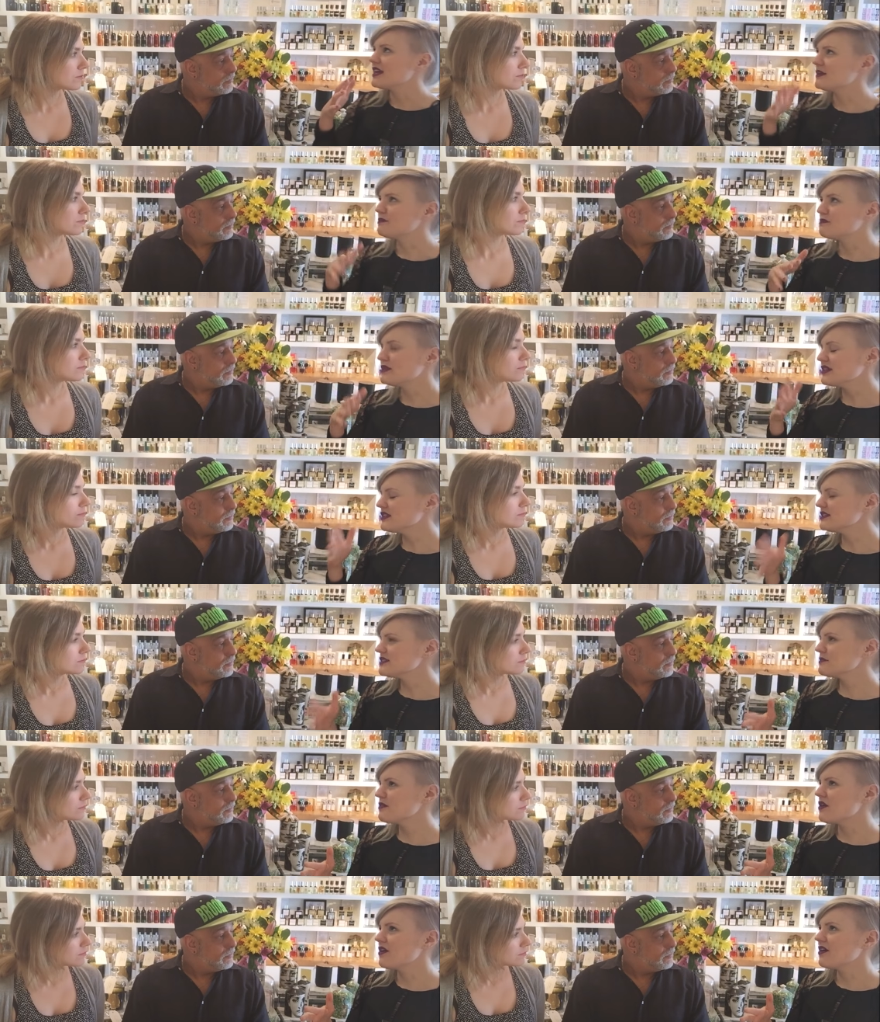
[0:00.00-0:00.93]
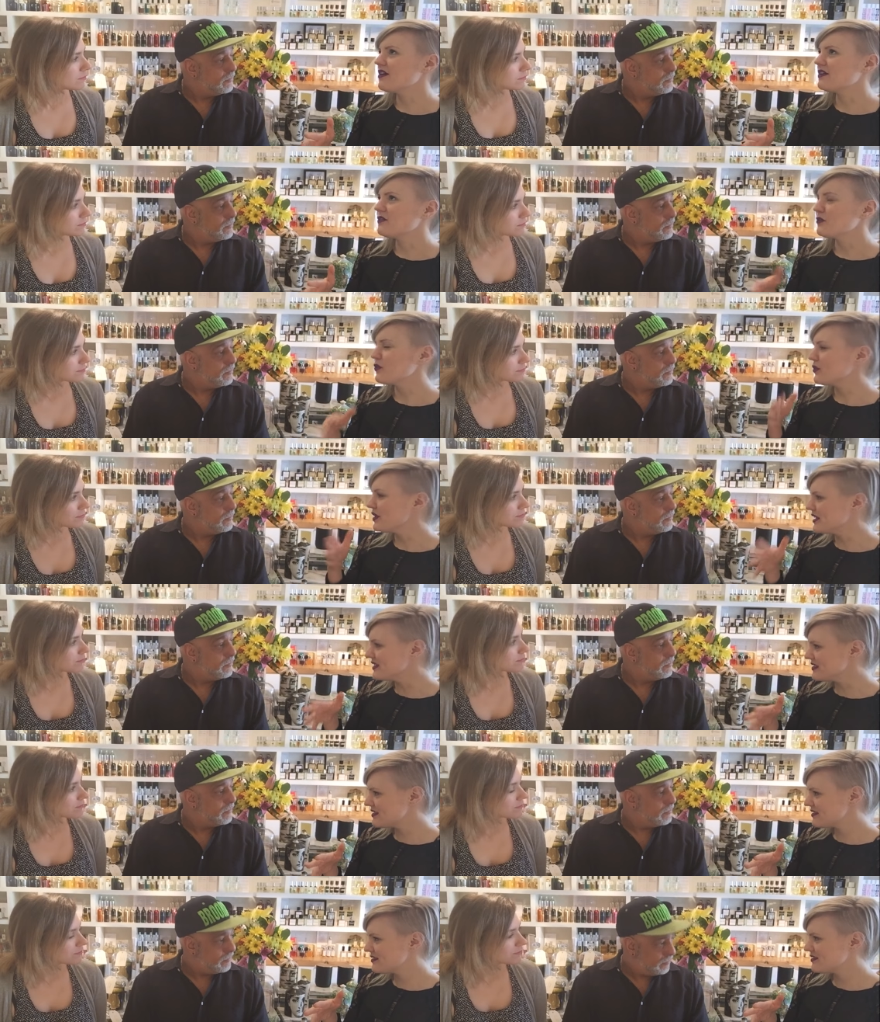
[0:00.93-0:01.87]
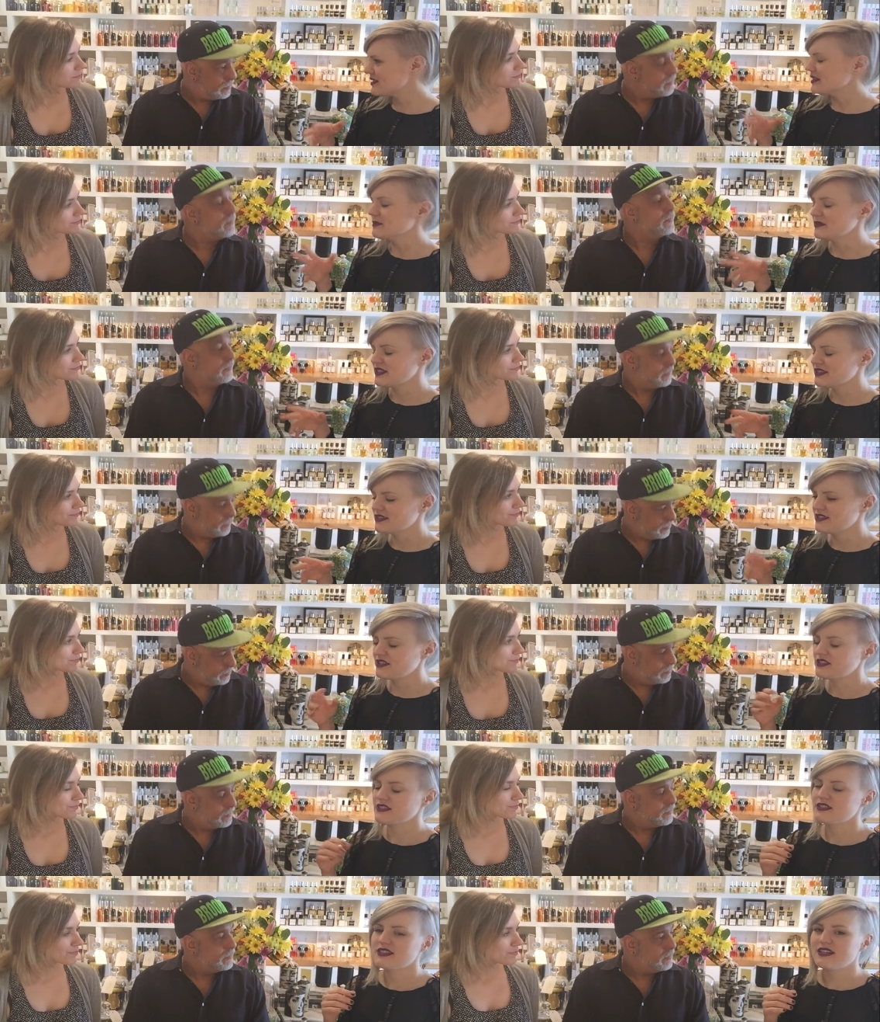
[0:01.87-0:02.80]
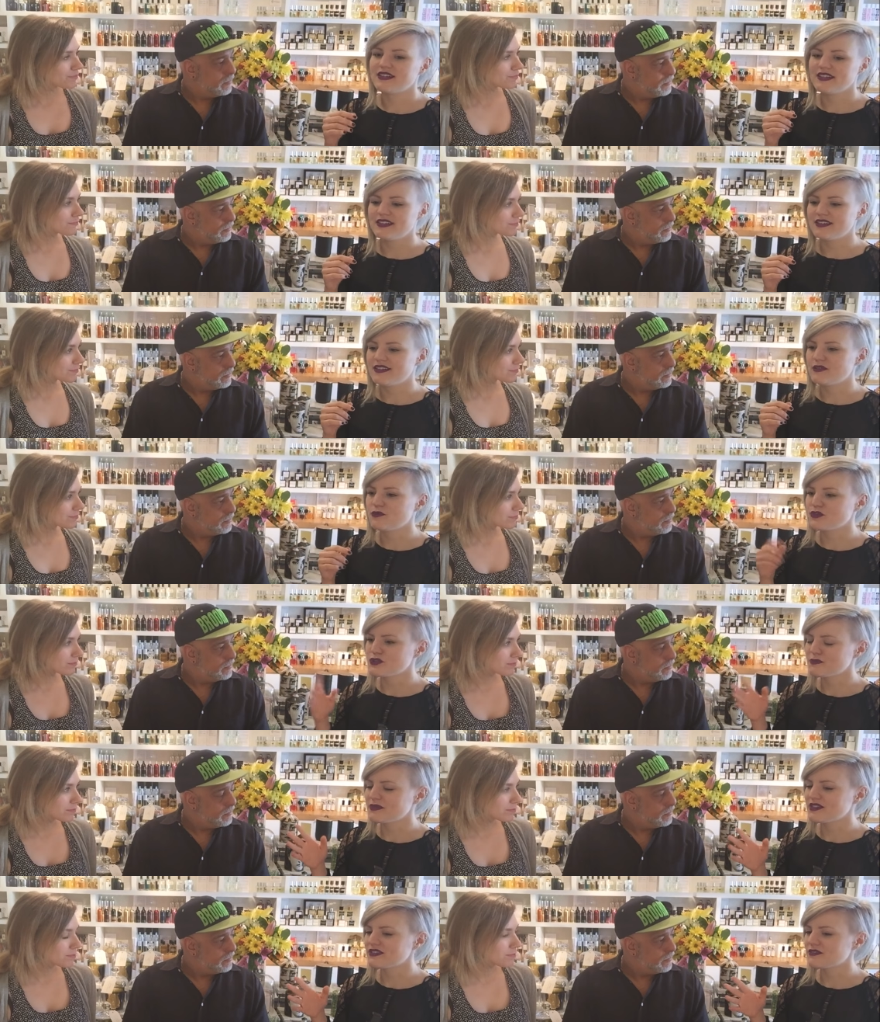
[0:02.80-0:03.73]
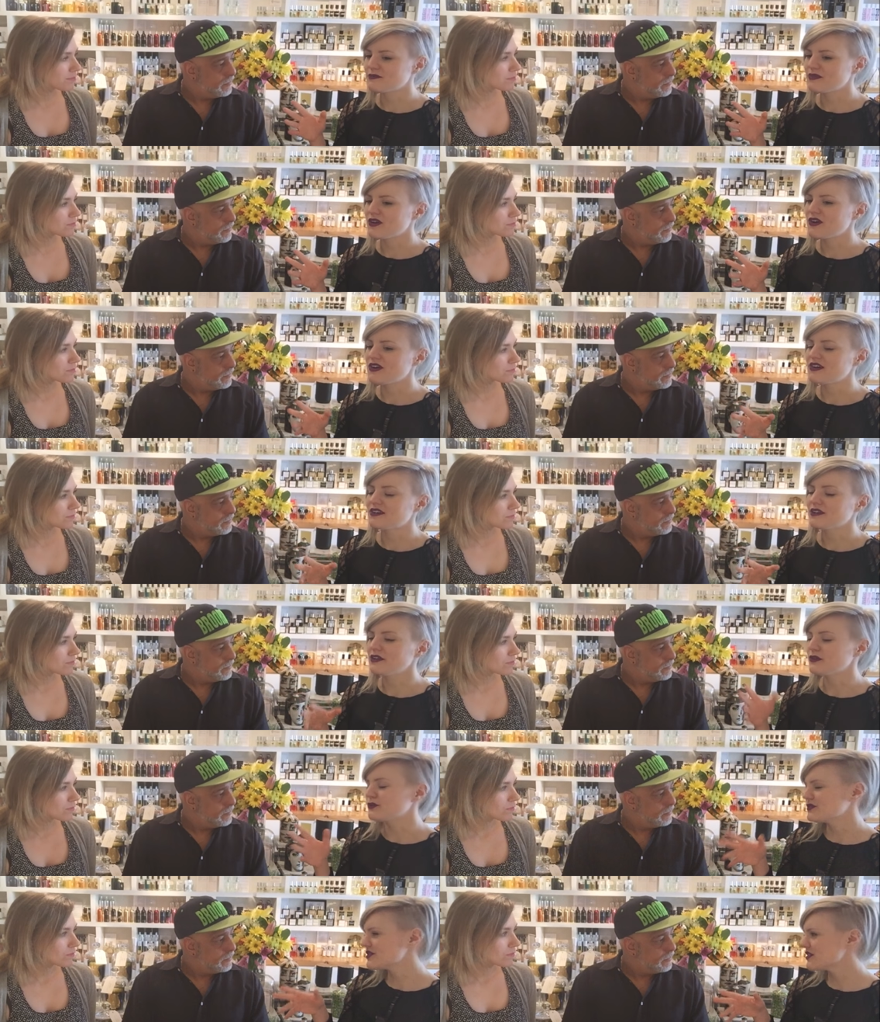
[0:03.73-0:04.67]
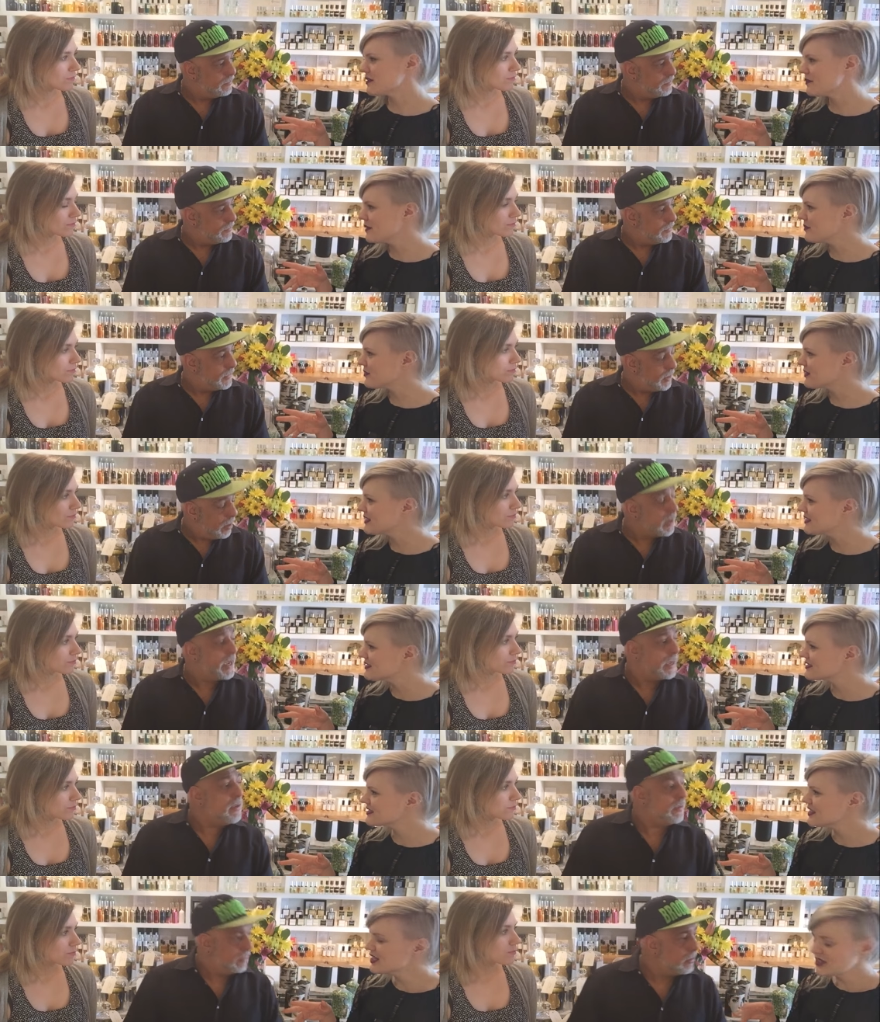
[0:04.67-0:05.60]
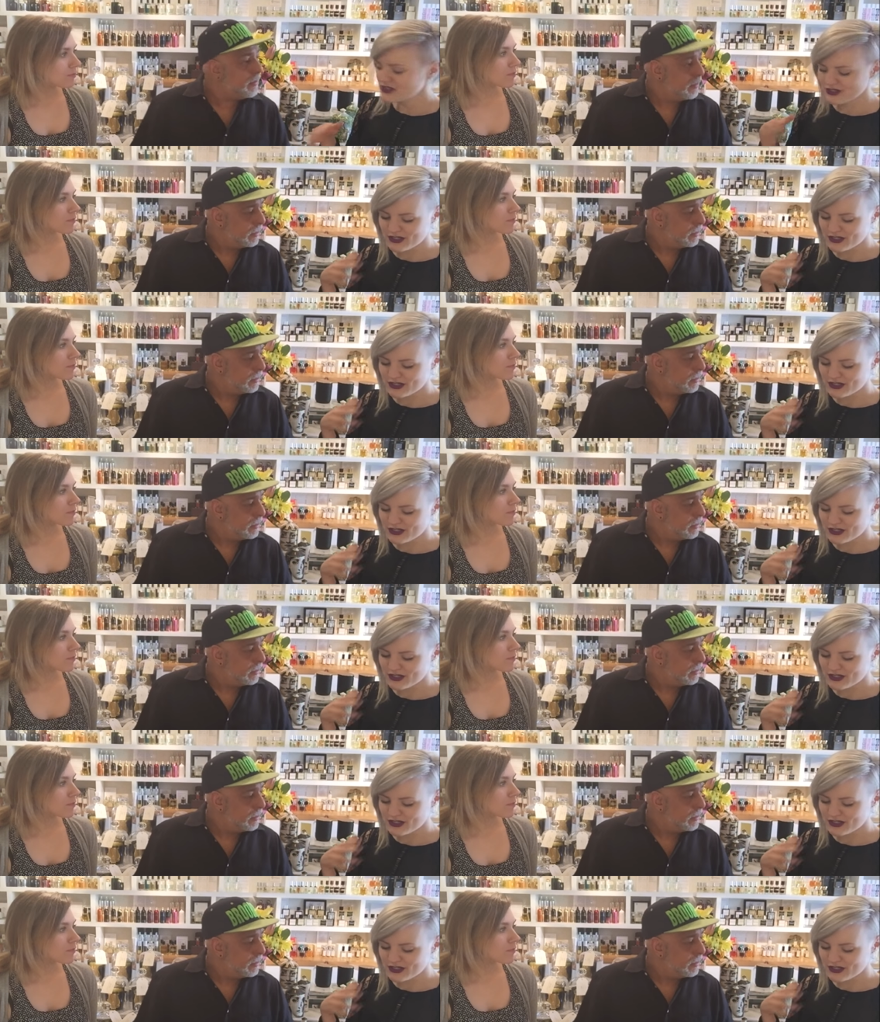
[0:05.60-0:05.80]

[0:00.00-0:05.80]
Speaker 1: it builds upon Orris, limited edition scent he did, which builds upon Lone Star Memories. Okay.